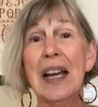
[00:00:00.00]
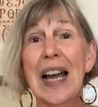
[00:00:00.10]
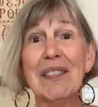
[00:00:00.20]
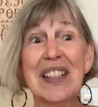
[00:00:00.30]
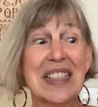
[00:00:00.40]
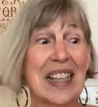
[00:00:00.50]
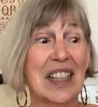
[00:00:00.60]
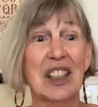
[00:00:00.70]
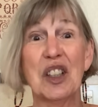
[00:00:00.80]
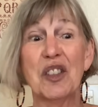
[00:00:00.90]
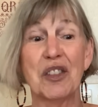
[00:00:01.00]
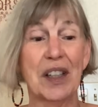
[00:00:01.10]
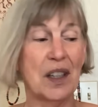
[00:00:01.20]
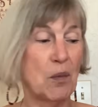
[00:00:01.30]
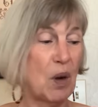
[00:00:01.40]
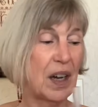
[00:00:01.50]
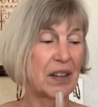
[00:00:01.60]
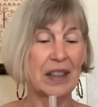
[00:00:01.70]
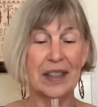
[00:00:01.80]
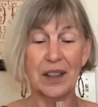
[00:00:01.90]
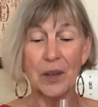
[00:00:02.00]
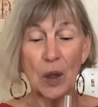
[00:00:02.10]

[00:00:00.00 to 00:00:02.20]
I'm going to take a little drink of water here.